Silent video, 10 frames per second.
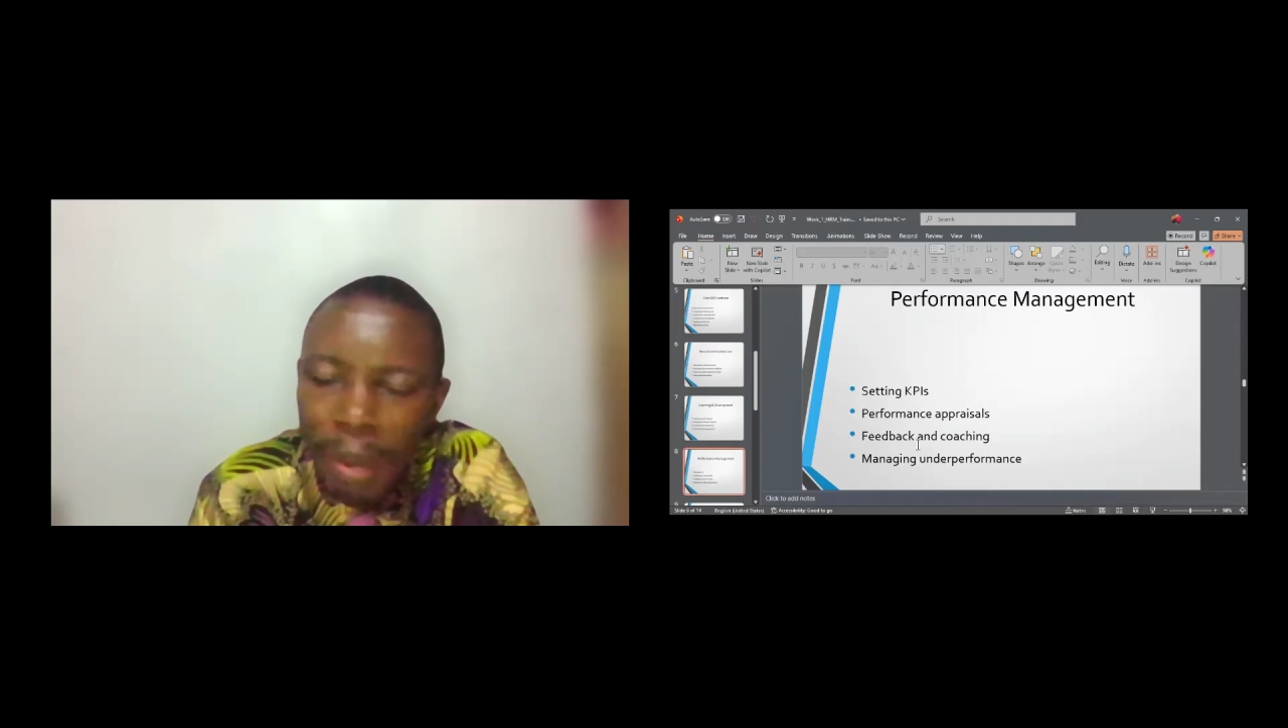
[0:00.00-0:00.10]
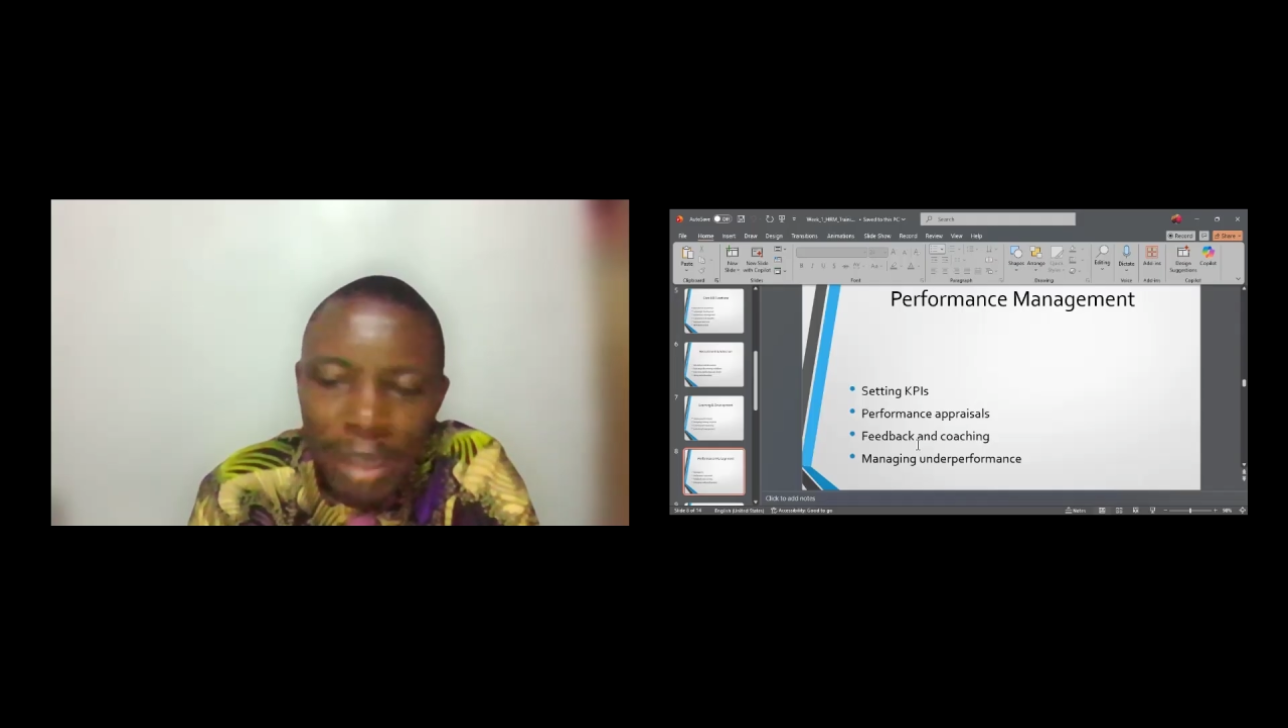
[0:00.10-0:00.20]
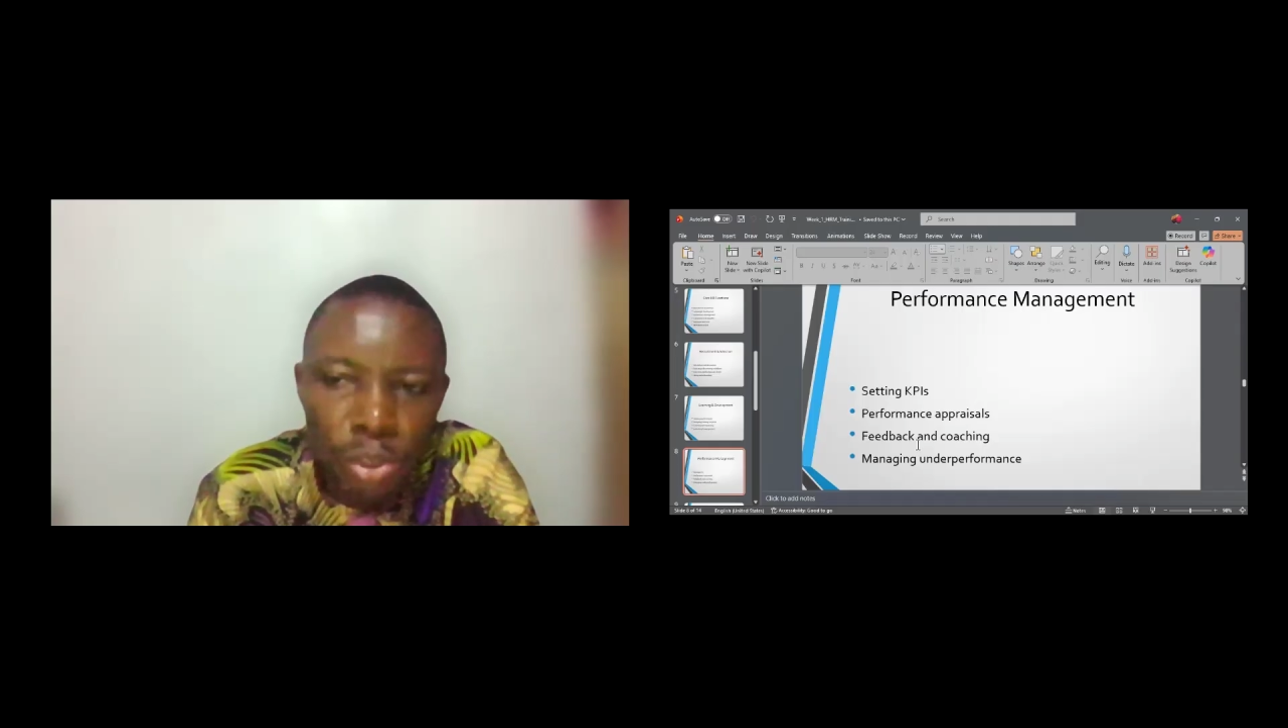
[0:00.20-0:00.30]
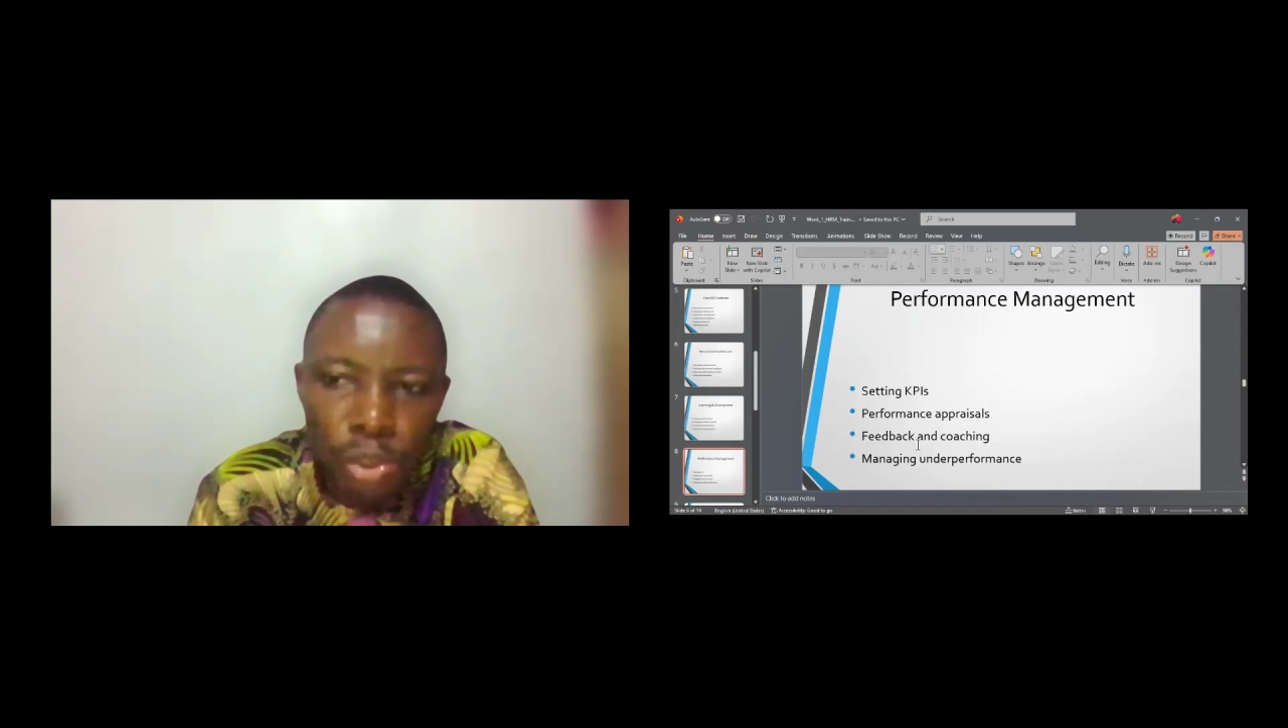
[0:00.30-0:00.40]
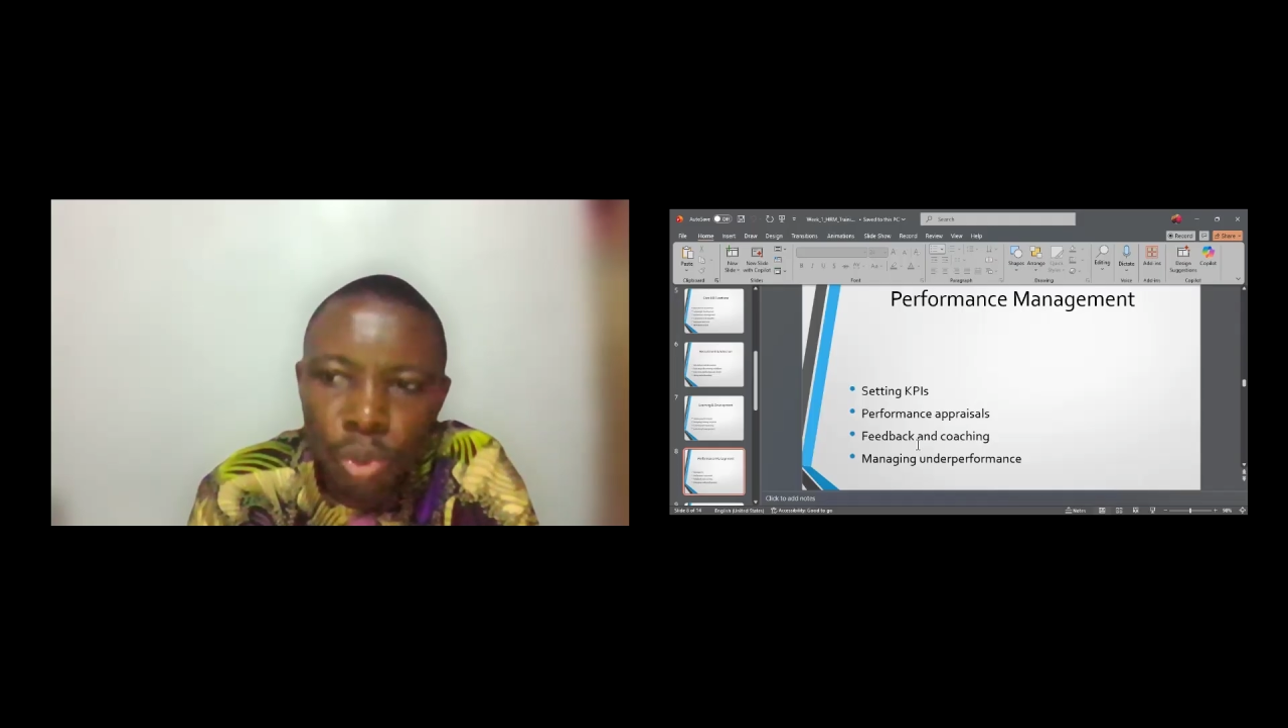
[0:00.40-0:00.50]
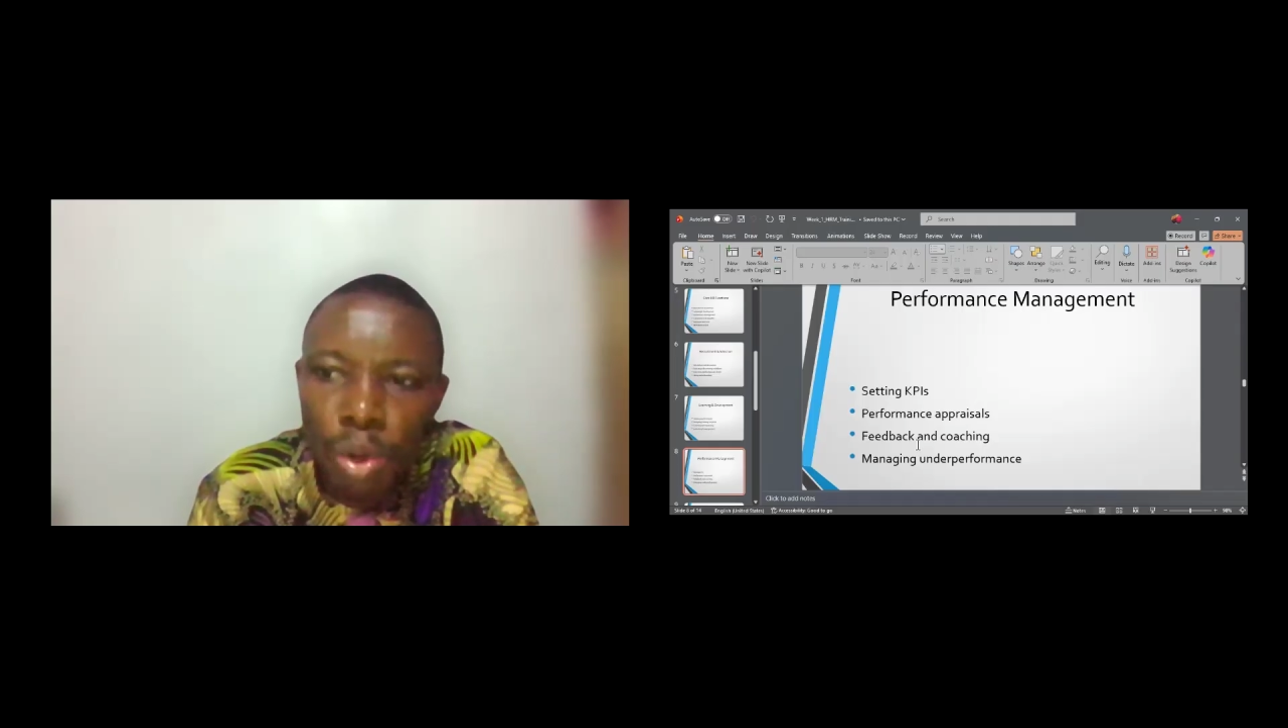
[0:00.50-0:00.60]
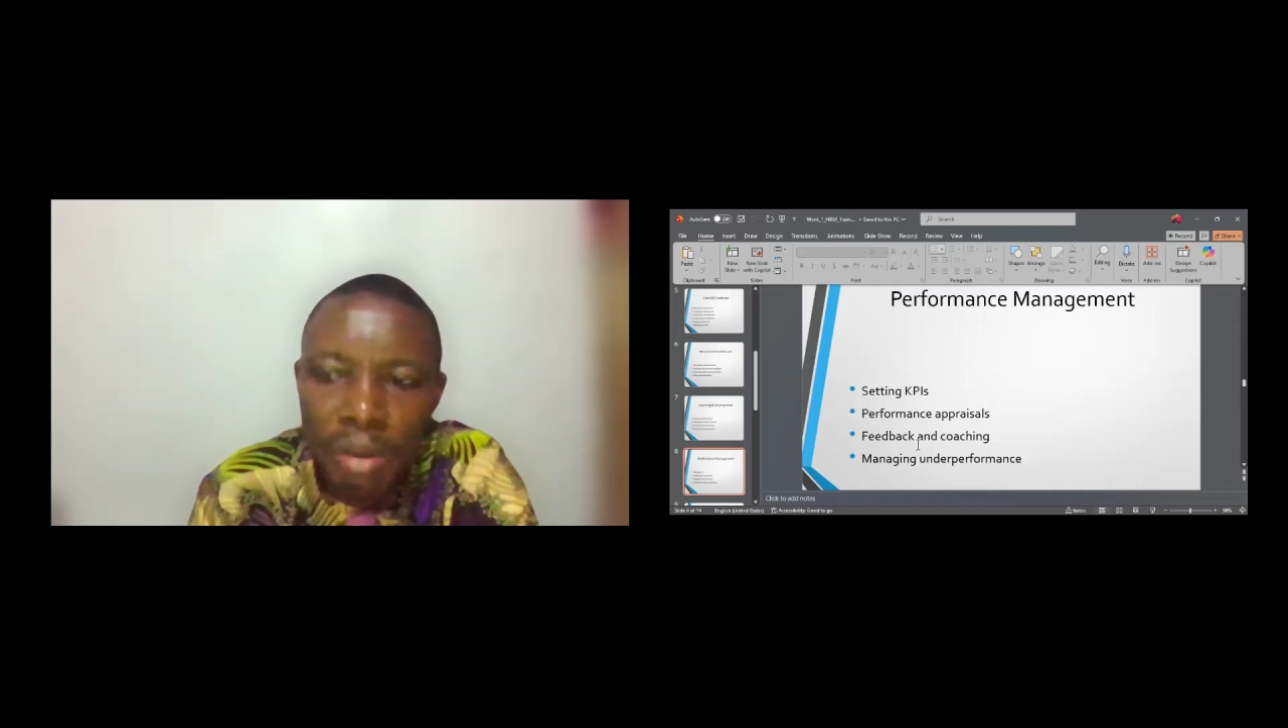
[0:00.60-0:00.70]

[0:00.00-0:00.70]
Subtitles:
passes through